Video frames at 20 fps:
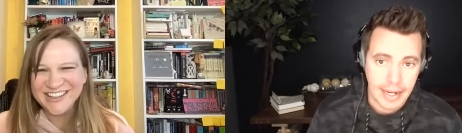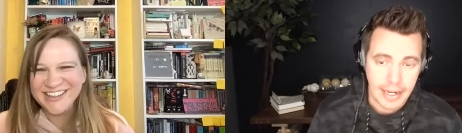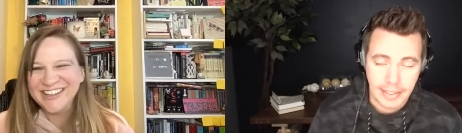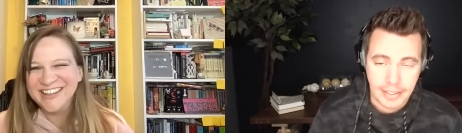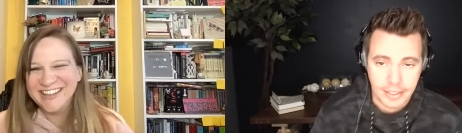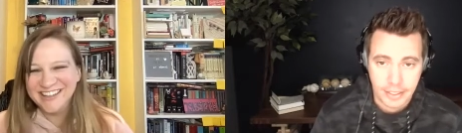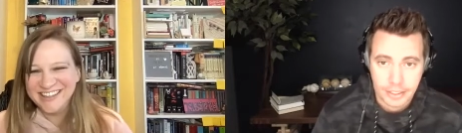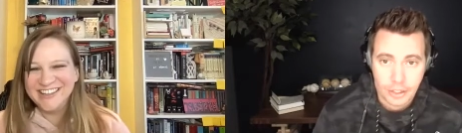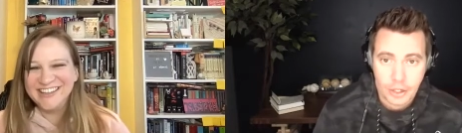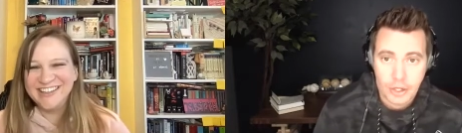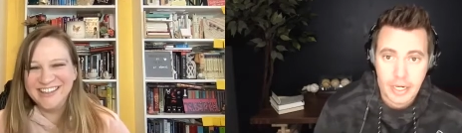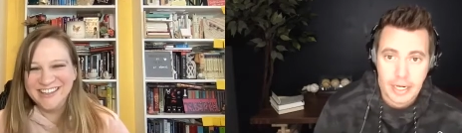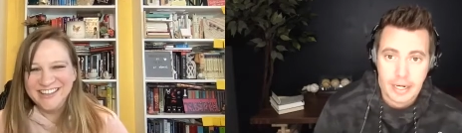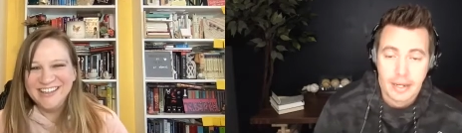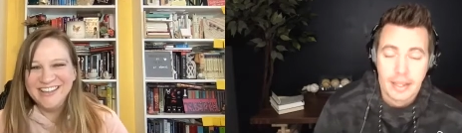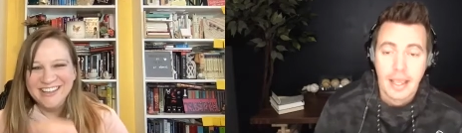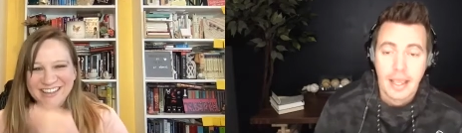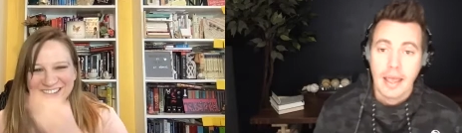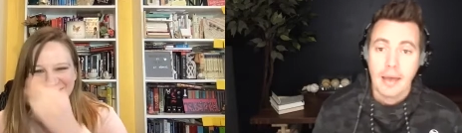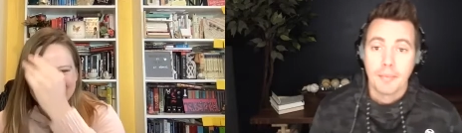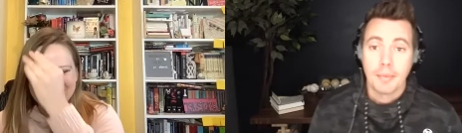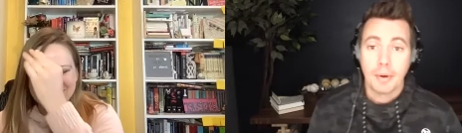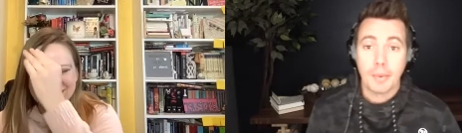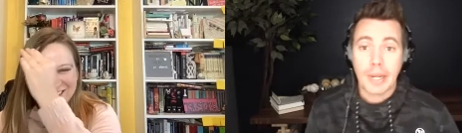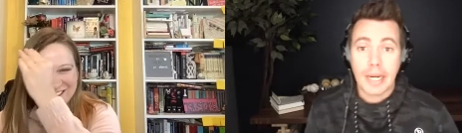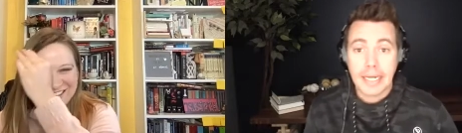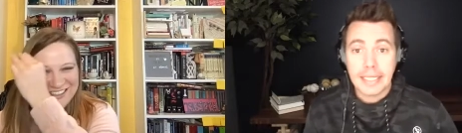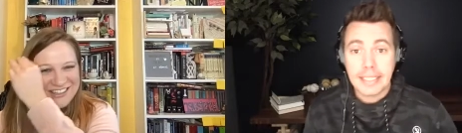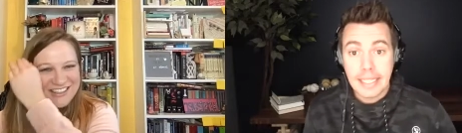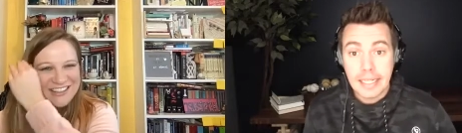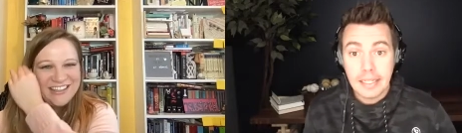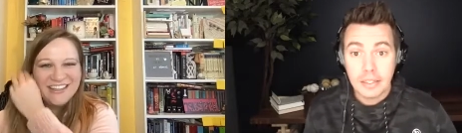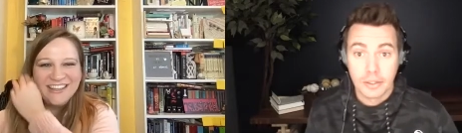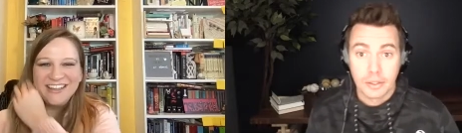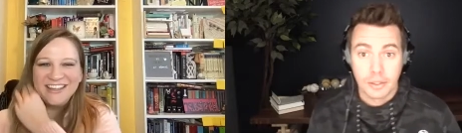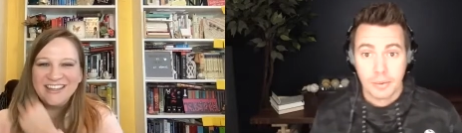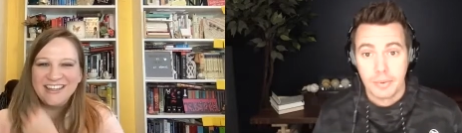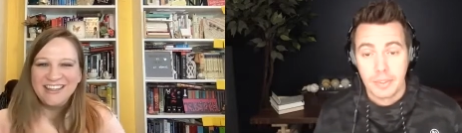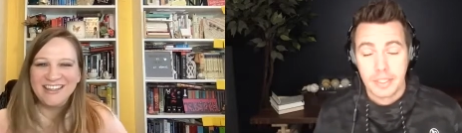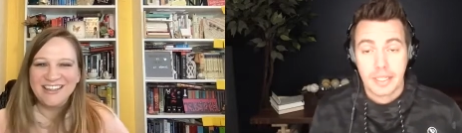Speaker 1: just couldn't. But what I did learn
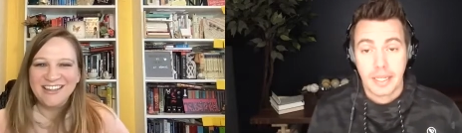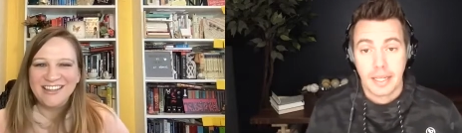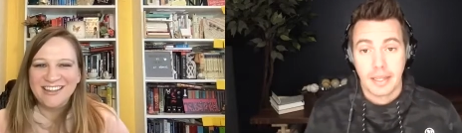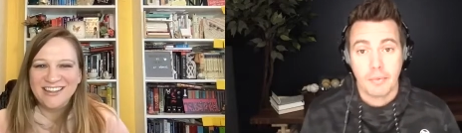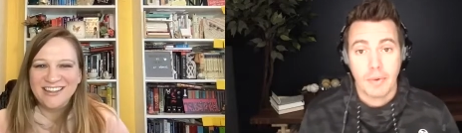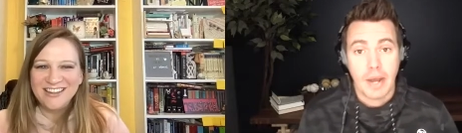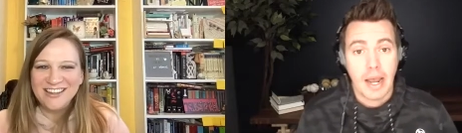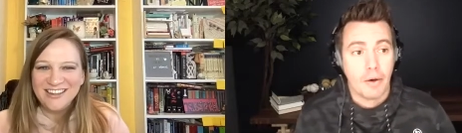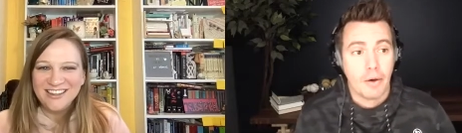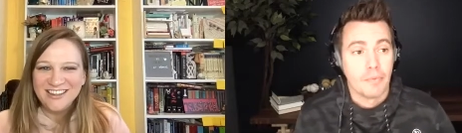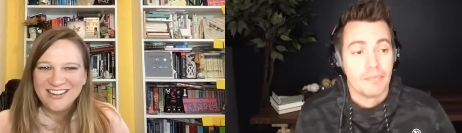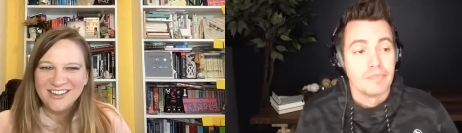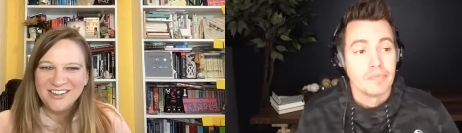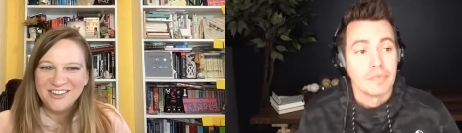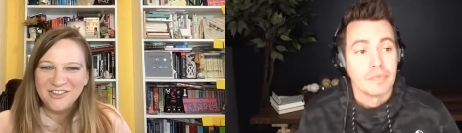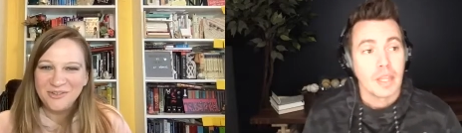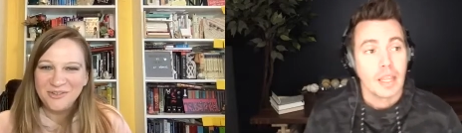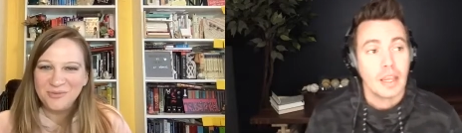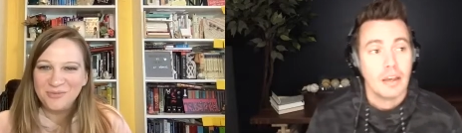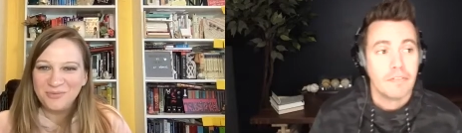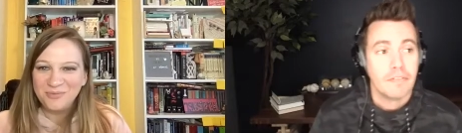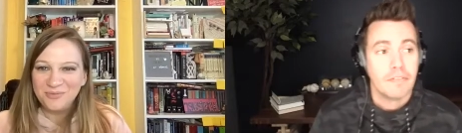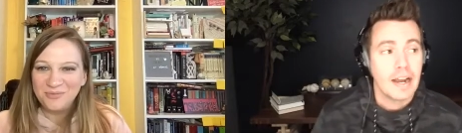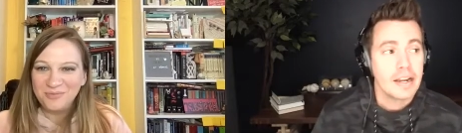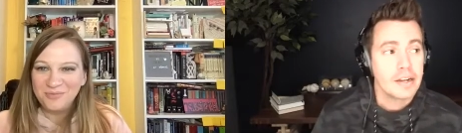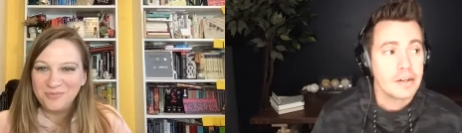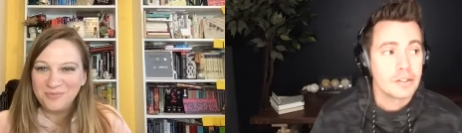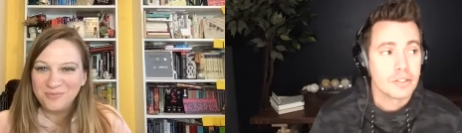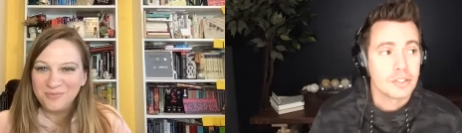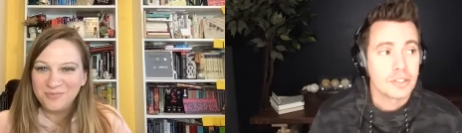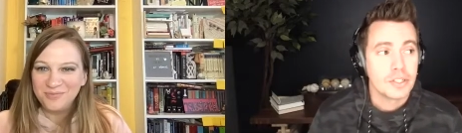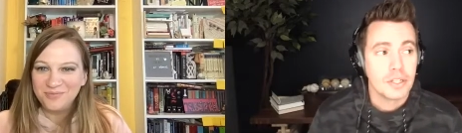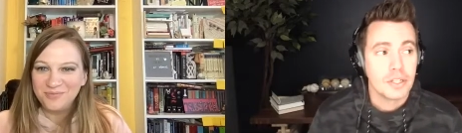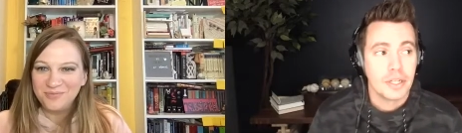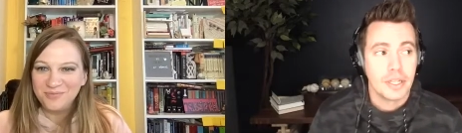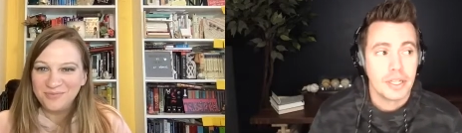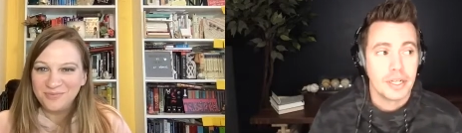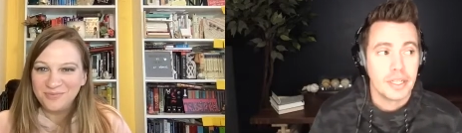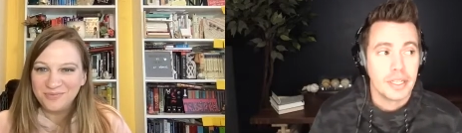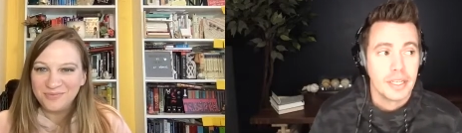was like, wow, if I
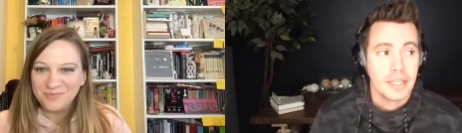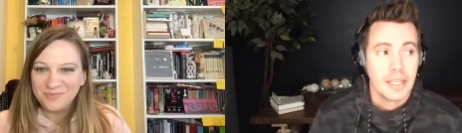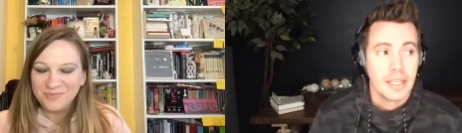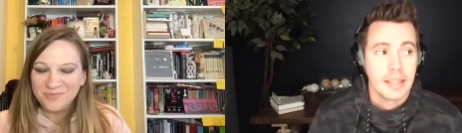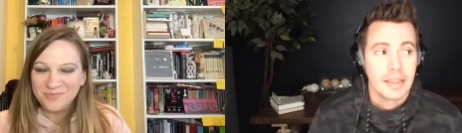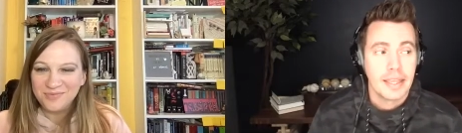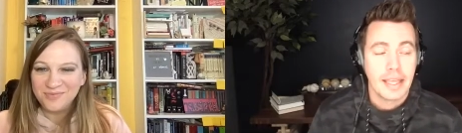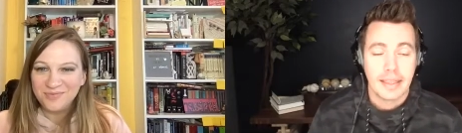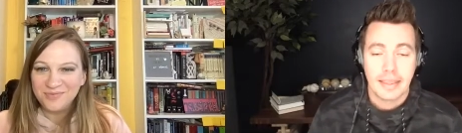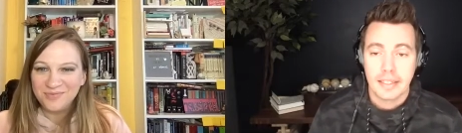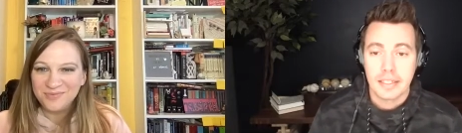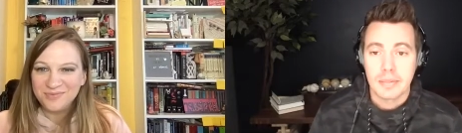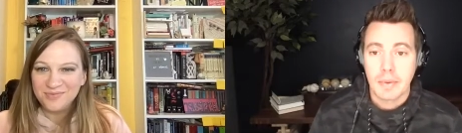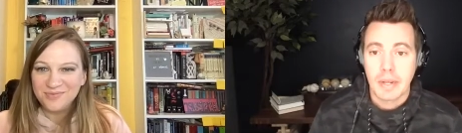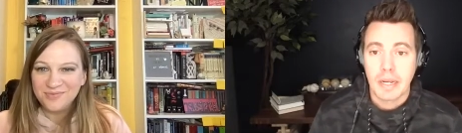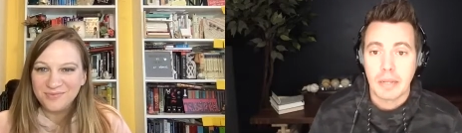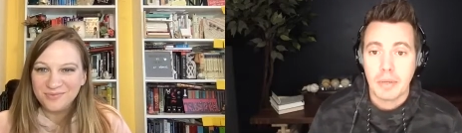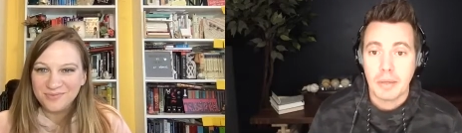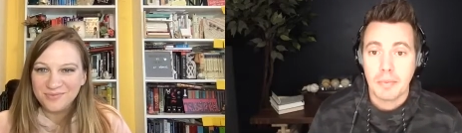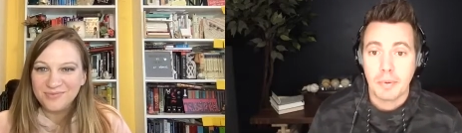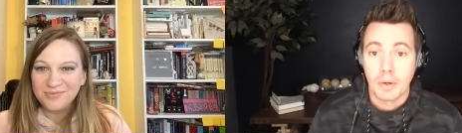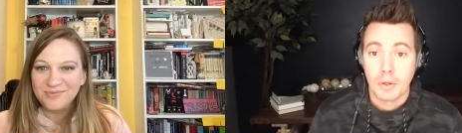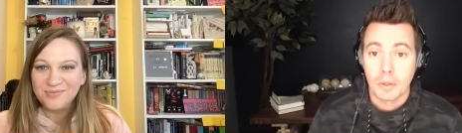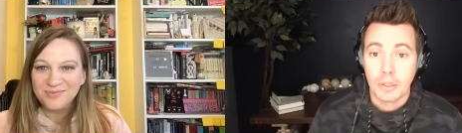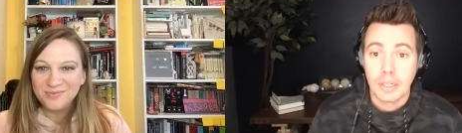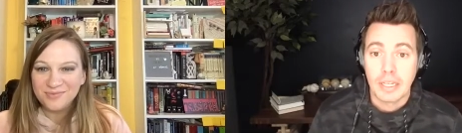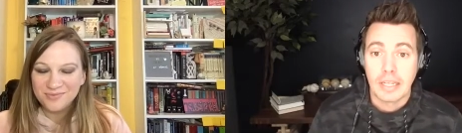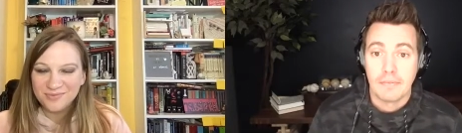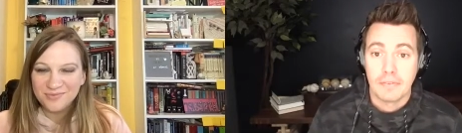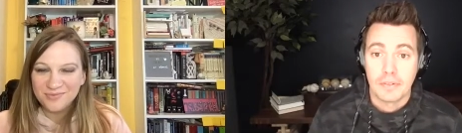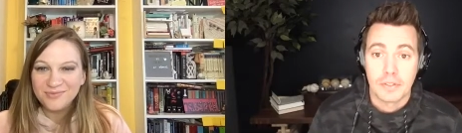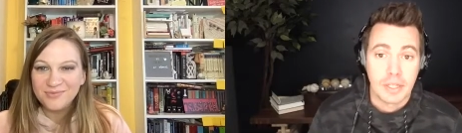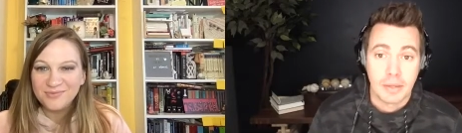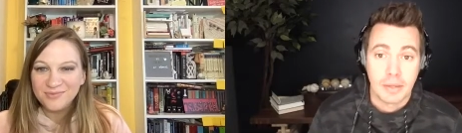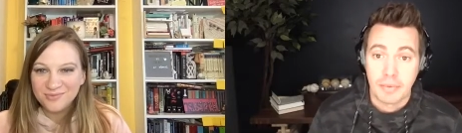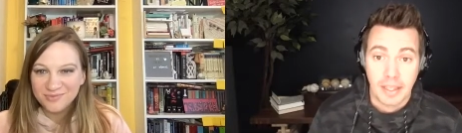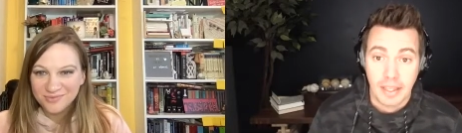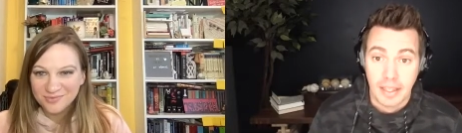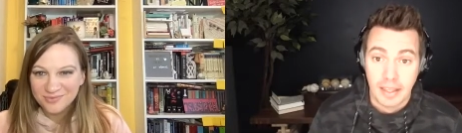understood that this many people are looking for something and